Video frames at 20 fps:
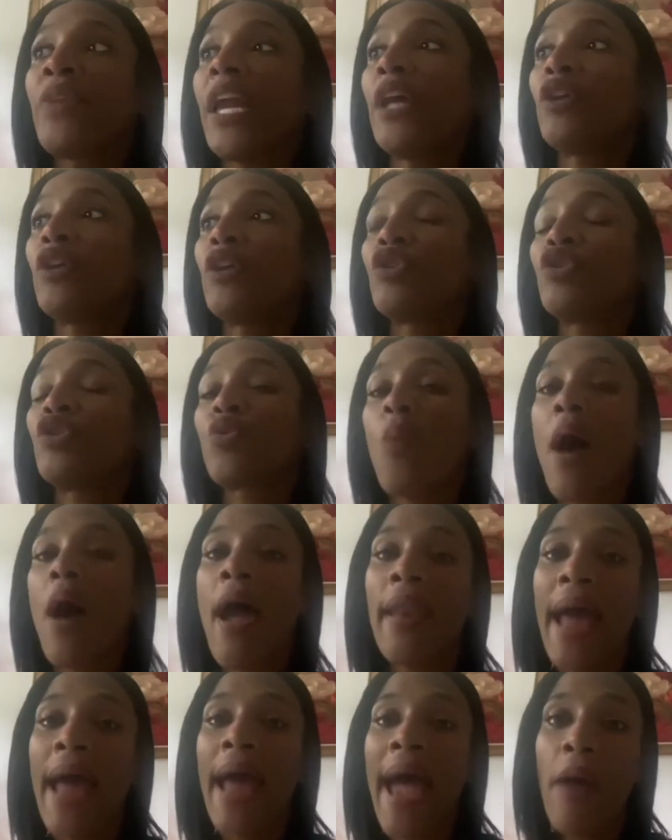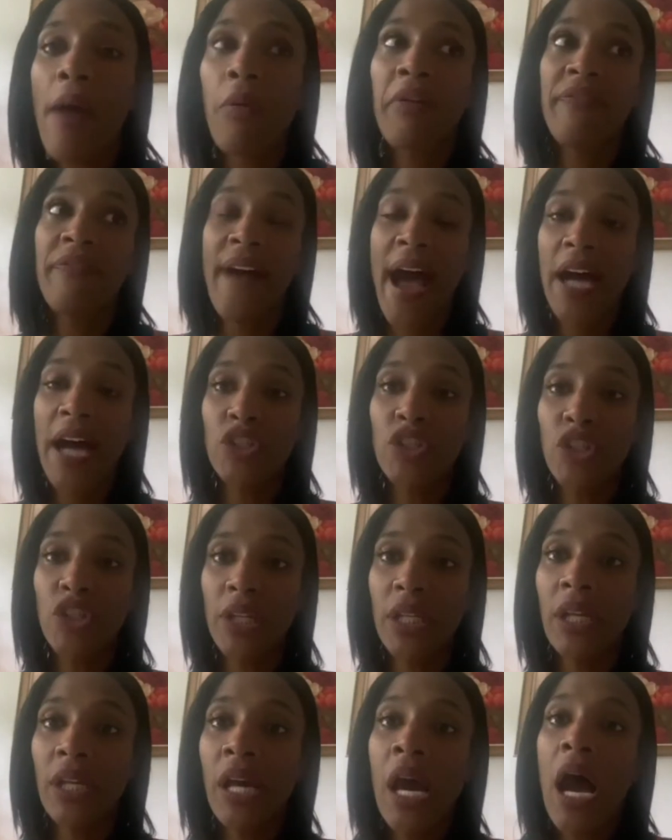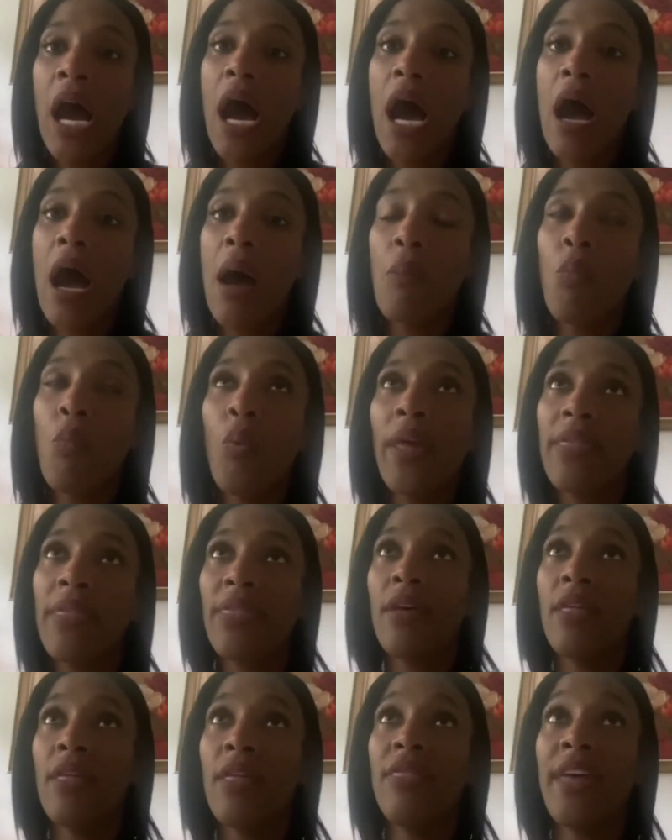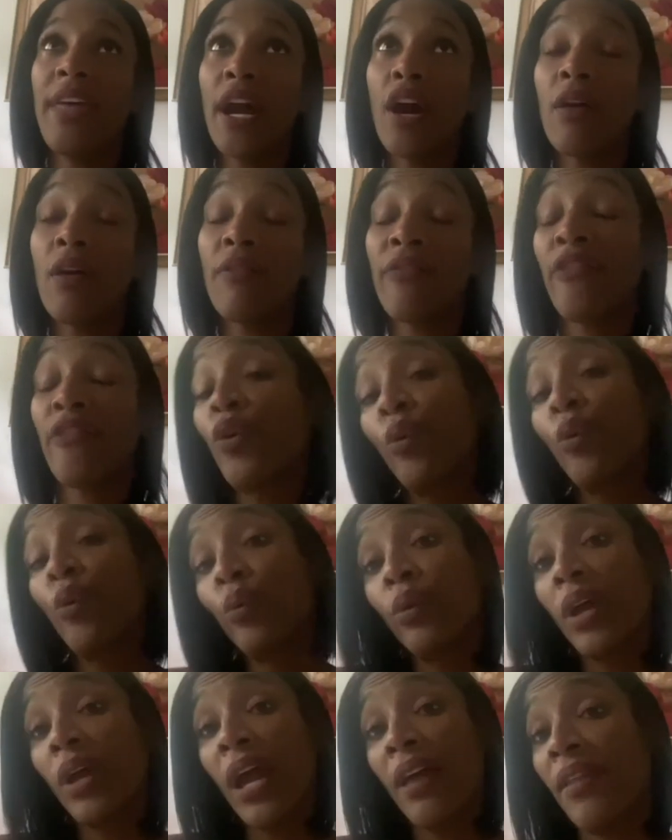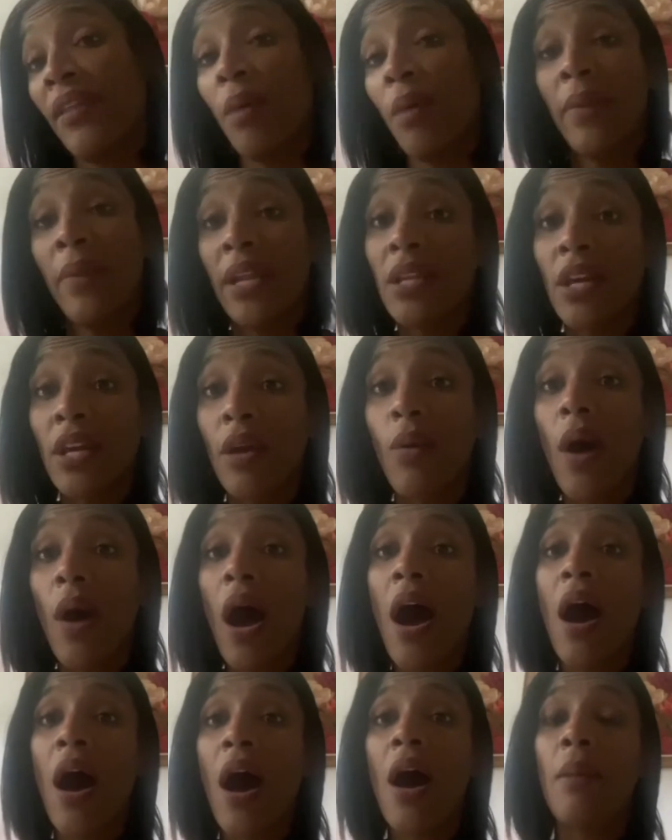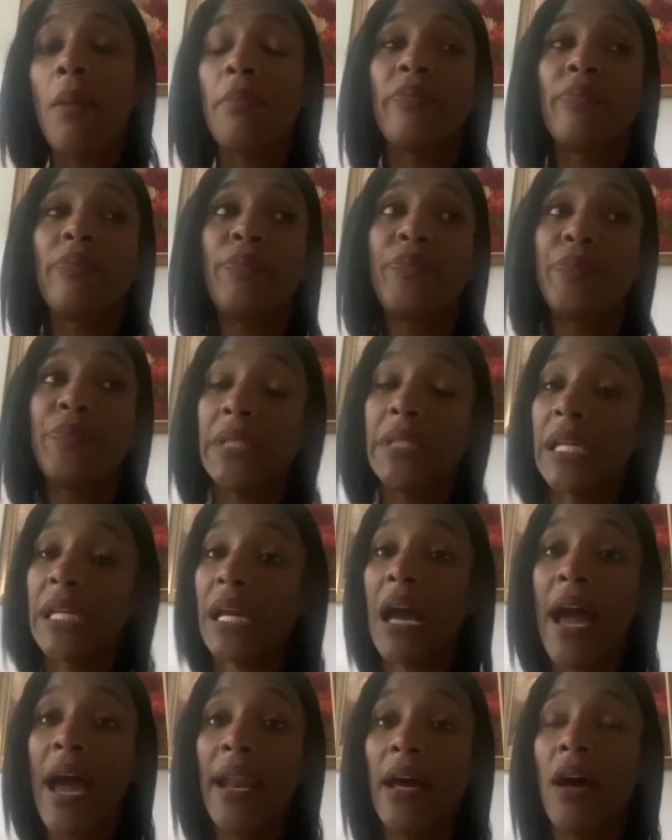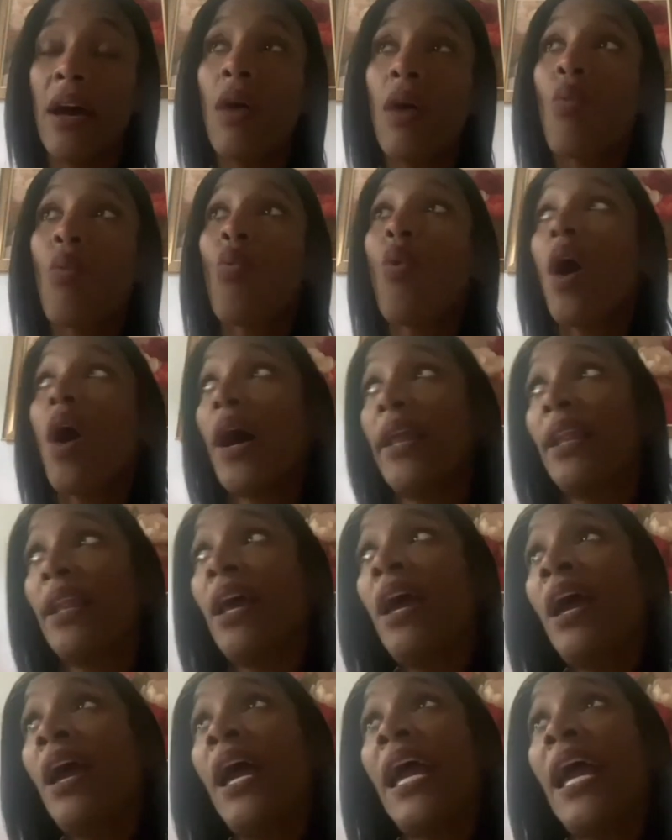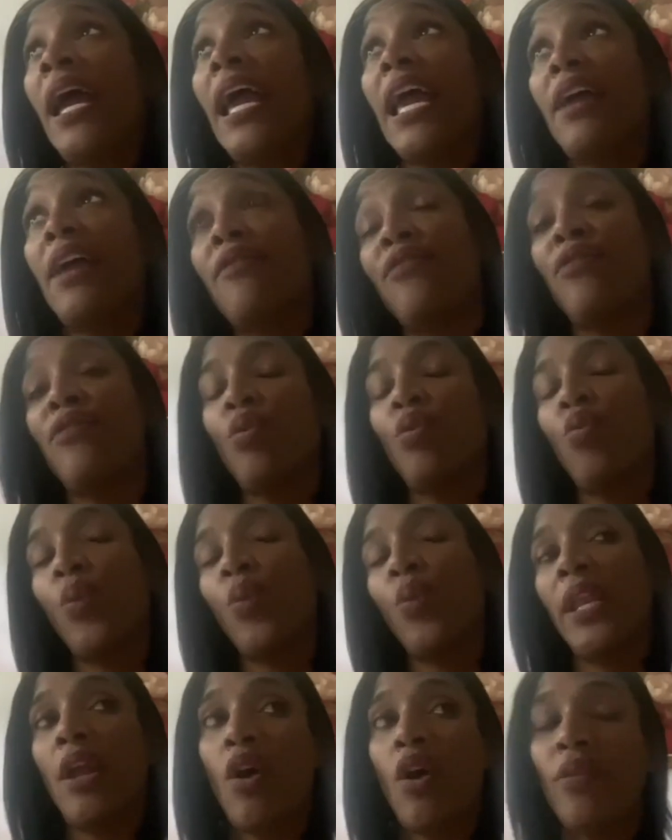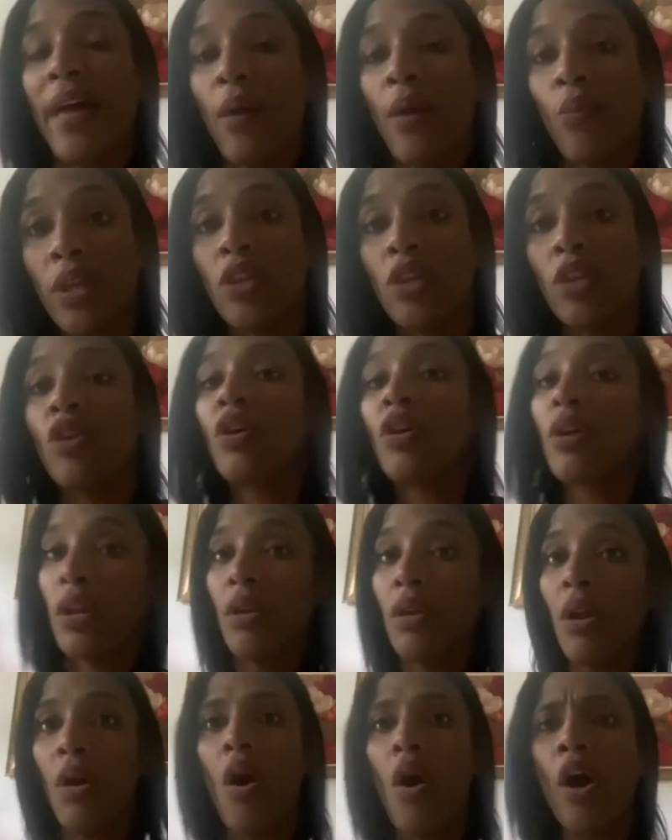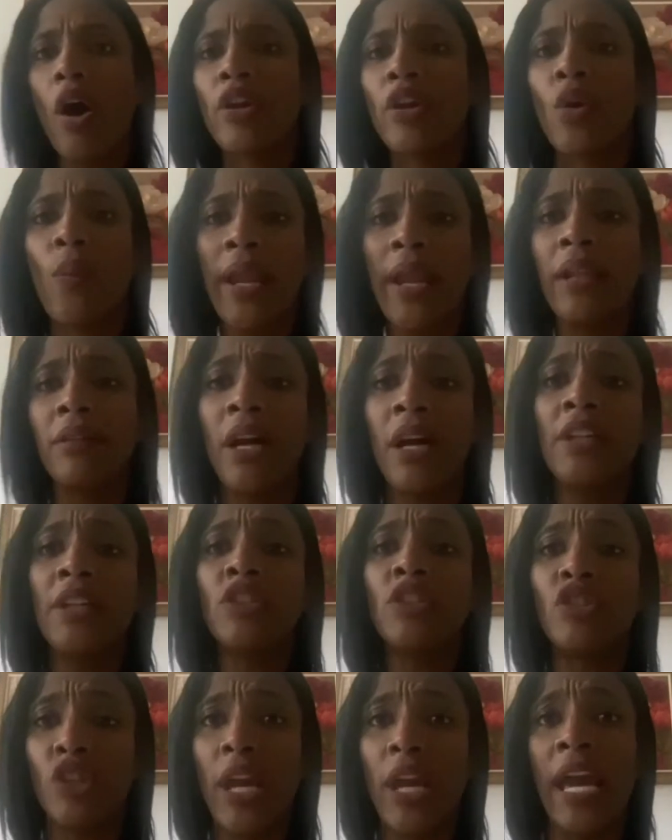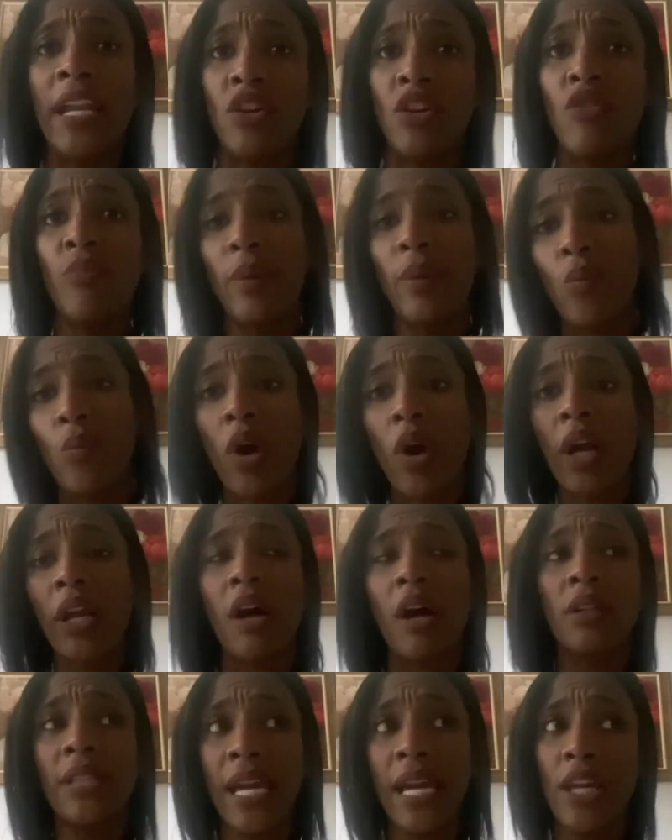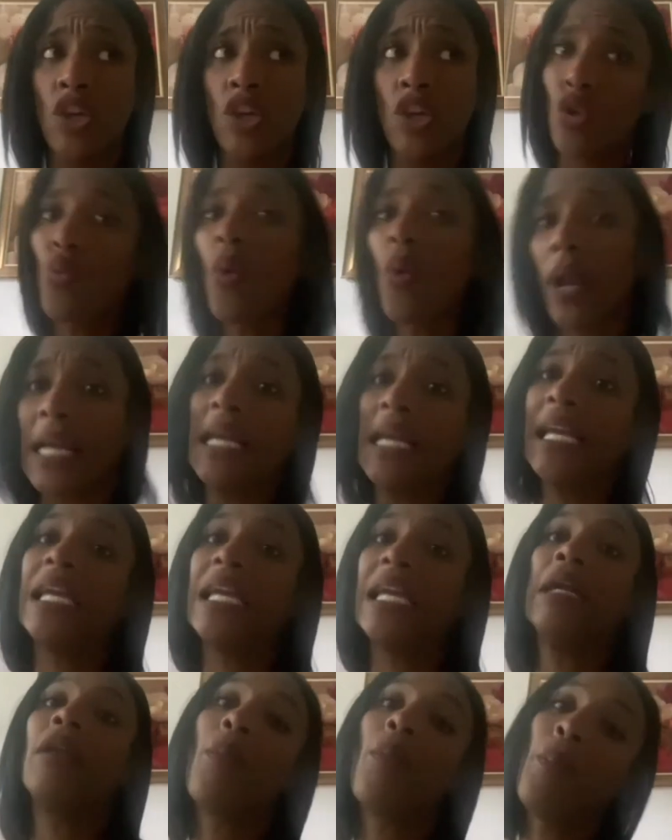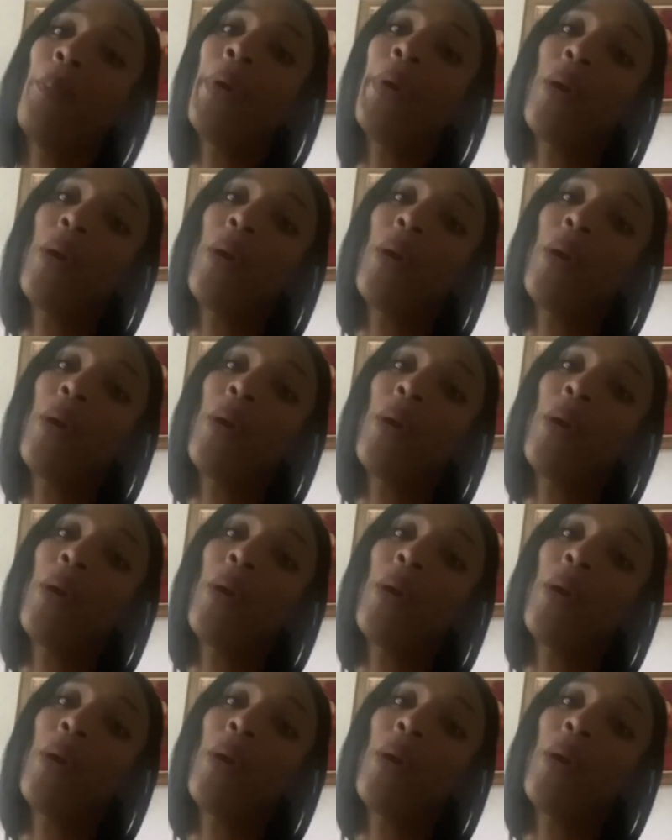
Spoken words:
intertwine our fashion with their food and their menu to kind of, if we know that when you're, on your way to lunch and you've been working all day, you want to eat, but